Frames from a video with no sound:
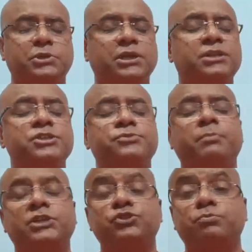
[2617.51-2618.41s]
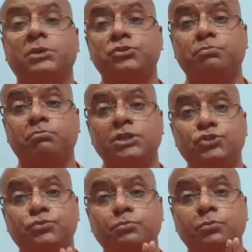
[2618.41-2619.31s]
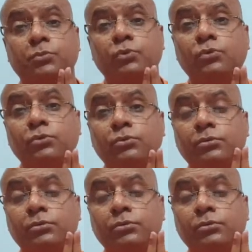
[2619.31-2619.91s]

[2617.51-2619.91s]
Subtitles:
it is much, much, much more